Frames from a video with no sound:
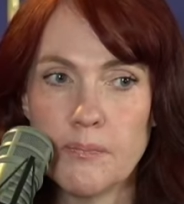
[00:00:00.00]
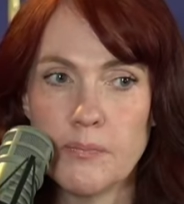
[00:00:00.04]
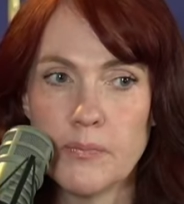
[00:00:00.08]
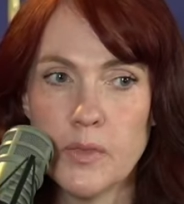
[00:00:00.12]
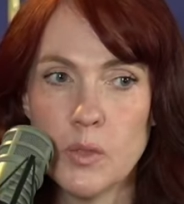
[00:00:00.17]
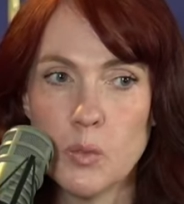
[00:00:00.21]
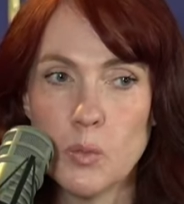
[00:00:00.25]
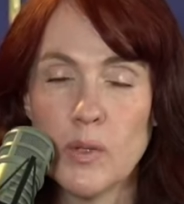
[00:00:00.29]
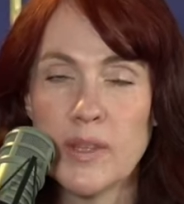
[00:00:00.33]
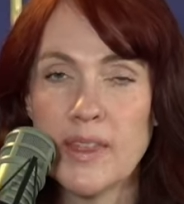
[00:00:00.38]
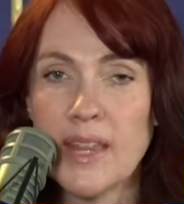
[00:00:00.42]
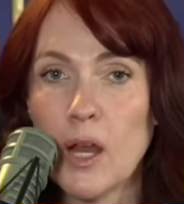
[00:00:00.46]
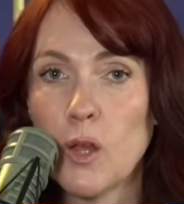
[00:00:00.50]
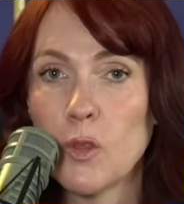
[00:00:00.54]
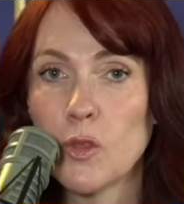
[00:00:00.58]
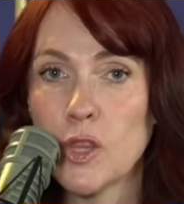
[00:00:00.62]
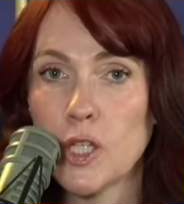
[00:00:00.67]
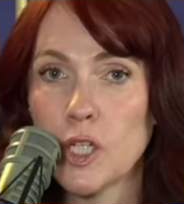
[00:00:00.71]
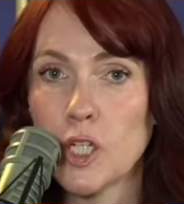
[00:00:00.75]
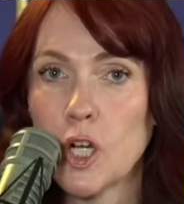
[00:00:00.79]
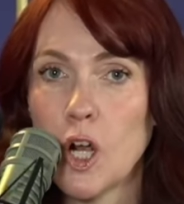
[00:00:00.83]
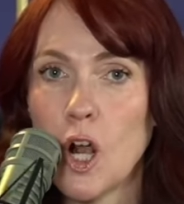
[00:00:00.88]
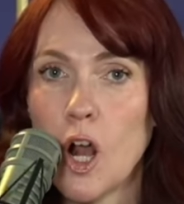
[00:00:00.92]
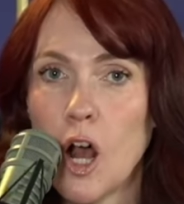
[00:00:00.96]
without
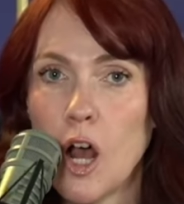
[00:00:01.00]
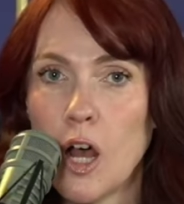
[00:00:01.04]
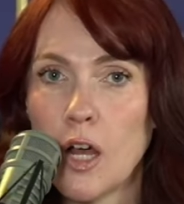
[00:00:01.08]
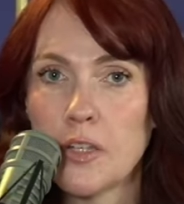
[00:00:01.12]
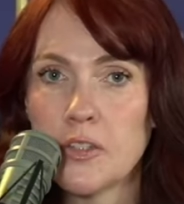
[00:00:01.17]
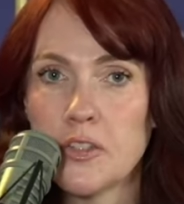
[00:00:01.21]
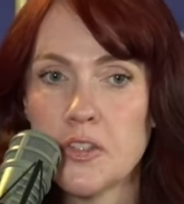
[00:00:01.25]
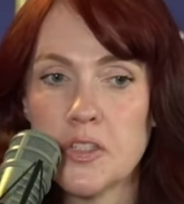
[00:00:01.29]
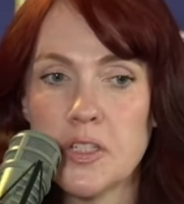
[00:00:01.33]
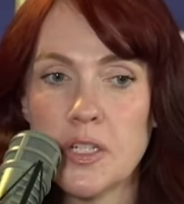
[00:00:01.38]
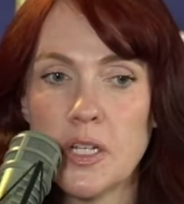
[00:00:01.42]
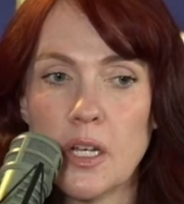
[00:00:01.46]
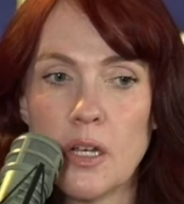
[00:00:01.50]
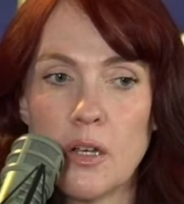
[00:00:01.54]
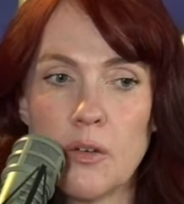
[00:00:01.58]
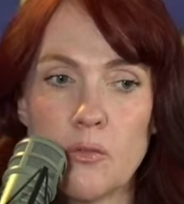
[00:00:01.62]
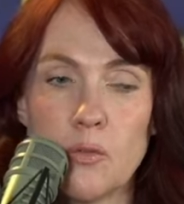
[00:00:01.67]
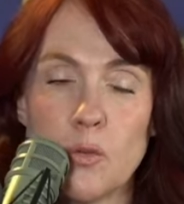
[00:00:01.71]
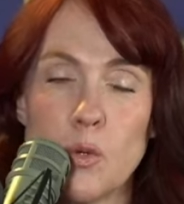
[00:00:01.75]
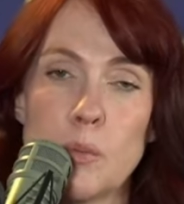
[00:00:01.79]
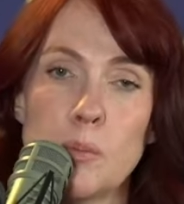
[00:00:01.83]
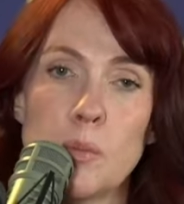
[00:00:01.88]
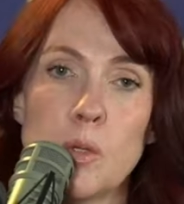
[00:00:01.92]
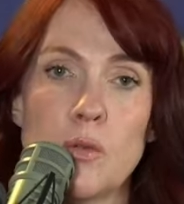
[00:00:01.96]
the cost
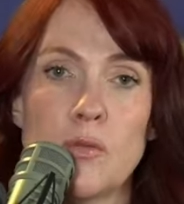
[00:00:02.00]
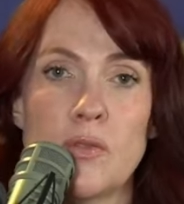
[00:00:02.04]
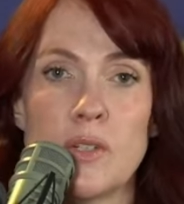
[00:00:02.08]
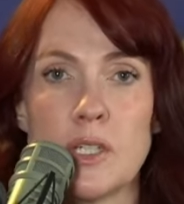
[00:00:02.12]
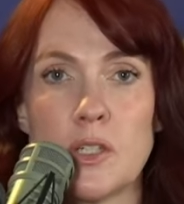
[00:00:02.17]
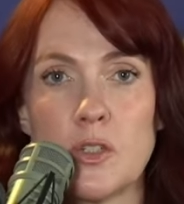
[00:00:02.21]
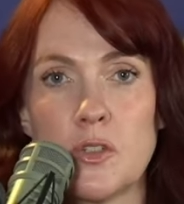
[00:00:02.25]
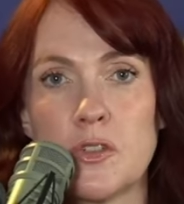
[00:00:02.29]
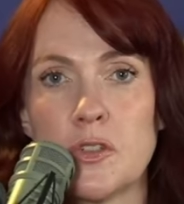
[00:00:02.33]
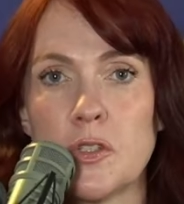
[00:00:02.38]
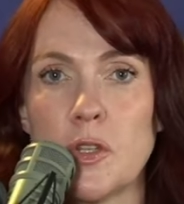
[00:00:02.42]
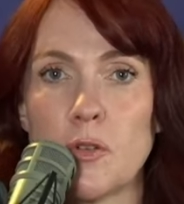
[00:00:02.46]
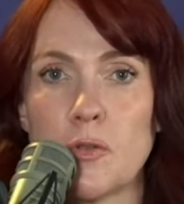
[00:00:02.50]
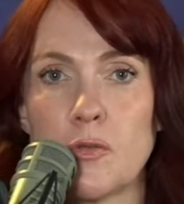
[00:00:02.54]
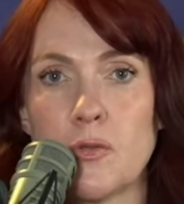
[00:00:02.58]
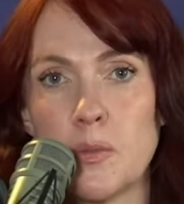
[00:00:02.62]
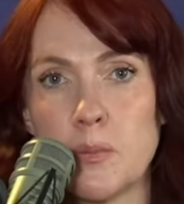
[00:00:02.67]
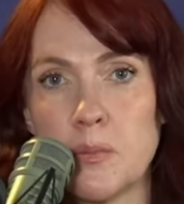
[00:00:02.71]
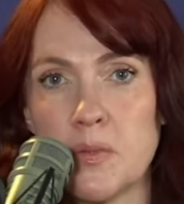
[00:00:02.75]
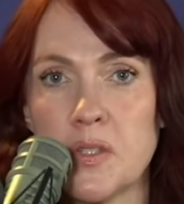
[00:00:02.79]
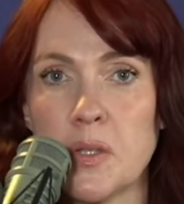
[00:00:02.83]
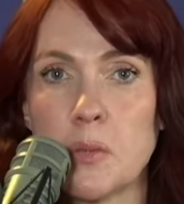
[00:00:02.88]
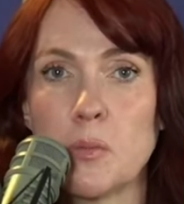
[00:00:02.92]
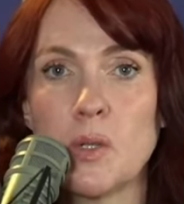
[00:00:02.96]
of removing yourself
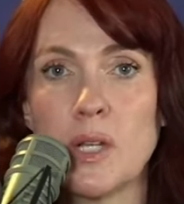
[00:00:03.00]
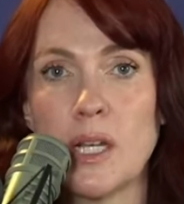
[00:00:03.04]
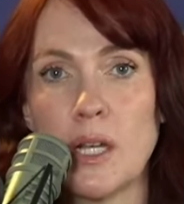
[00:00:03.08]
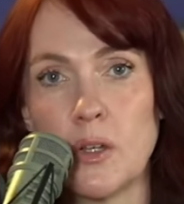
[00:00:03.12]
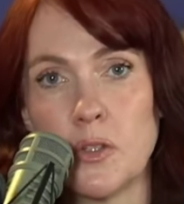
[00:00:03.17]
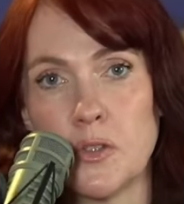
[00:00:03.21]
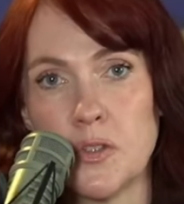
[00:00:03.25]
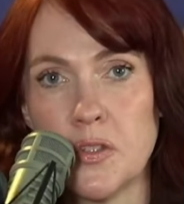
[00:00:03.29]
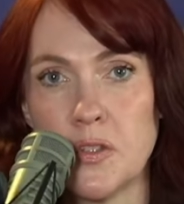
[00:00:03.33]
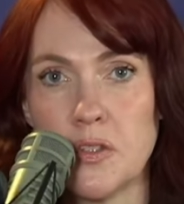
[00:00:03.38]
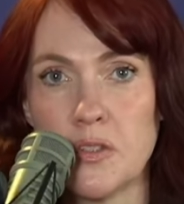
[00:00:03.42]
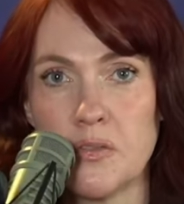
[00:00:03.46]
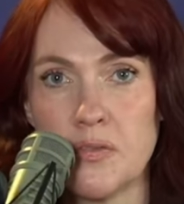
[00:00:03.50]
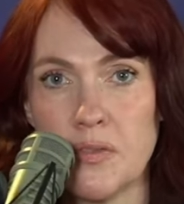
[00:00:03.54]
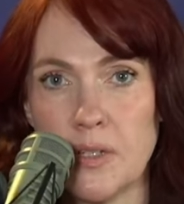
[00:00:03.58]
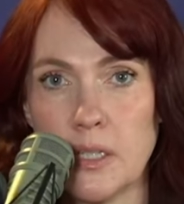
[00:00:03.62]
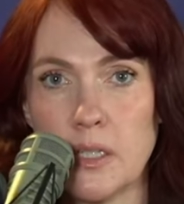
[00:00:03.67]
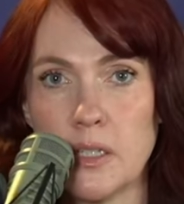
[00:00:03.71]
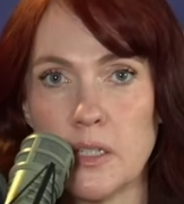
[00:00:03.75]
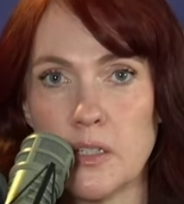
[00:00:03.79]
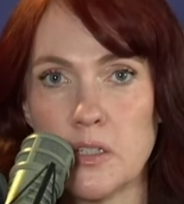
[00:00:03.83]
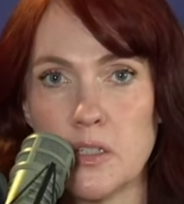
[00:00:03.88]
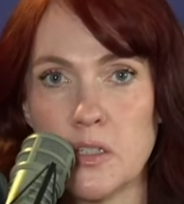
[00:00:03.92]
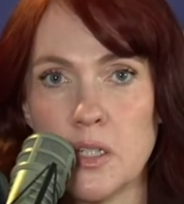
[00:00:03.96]
from someone else's
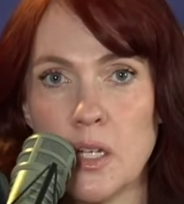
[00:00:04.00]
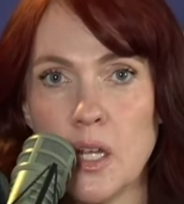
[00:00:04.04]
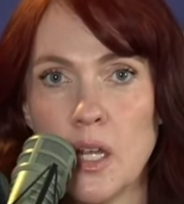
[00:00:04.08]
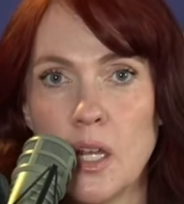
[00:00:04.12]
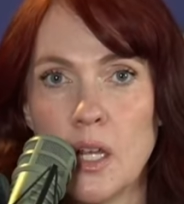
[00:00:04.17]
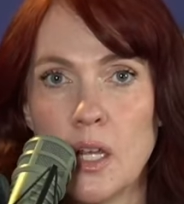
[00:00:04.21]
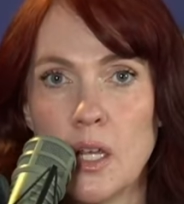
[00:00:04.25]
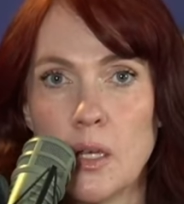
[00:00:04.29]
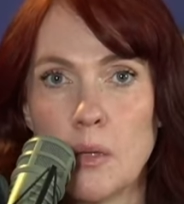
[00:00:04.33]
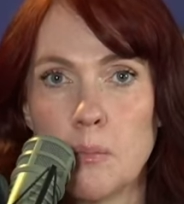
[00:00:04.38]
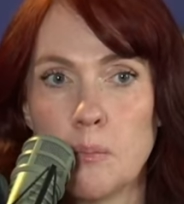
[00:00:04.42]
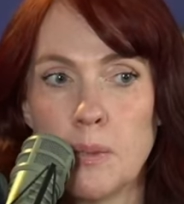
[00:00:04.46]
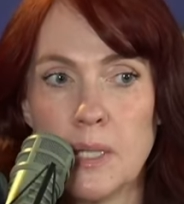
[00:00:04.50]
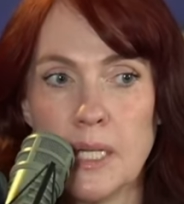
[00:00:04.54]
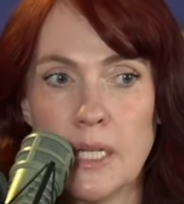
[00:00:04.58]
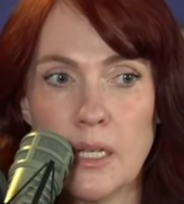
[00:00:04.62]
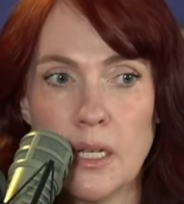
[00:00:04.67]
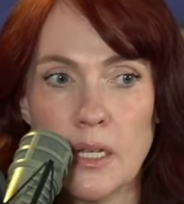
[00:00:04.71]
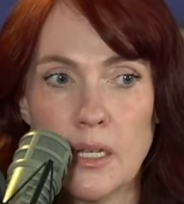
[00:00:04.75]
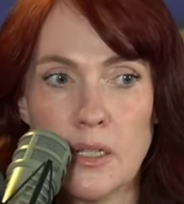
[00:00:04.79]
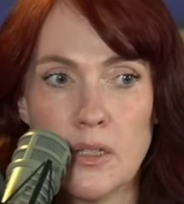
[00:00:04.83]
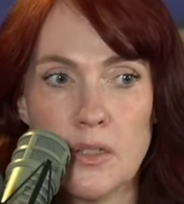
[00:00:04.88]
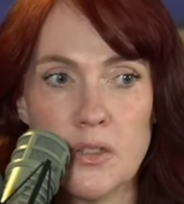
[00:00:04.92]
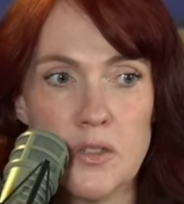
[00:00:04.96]
village,
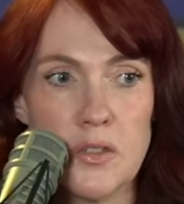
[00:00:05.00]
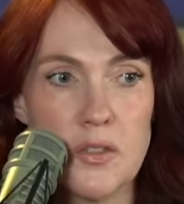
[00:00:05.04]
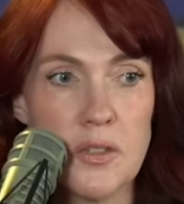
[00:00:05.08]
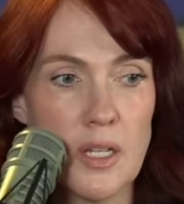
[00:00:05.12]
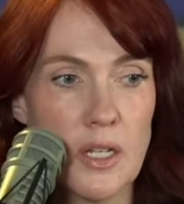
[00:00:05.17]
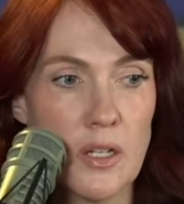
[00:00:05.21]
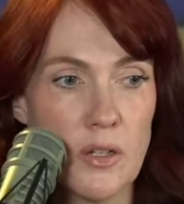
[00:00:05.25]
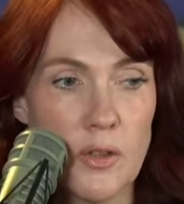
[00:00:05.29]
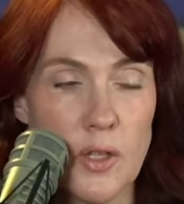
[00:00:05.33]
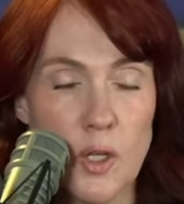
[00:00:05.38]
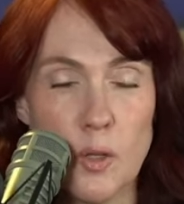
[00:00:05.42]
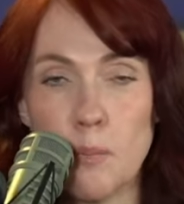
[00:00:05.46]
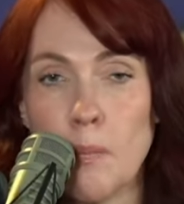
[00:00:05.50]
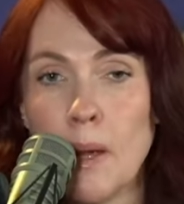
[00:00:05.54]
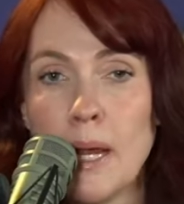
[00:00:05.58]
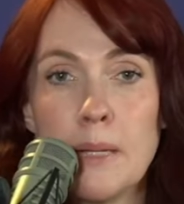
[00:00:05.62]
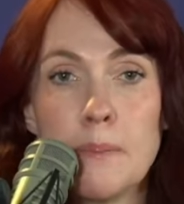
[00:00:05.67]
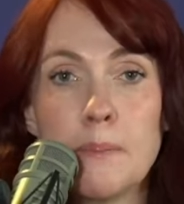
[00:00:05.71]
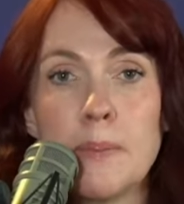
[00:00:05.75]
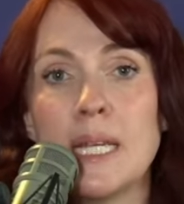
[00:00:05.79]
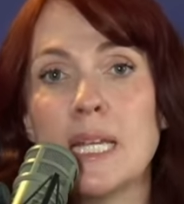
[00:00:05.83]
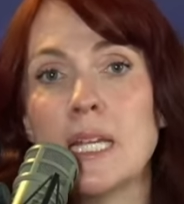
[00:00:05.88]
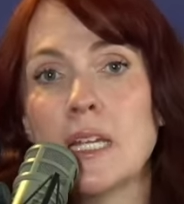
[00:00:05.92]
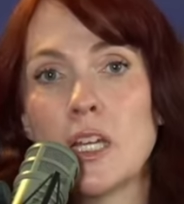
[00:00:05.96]
because there
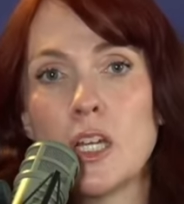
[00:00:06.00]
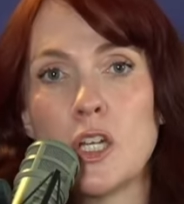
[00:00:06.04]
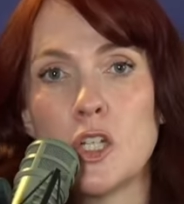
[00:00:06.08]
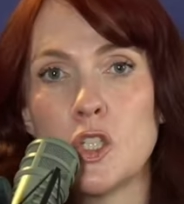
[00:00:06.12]
might be a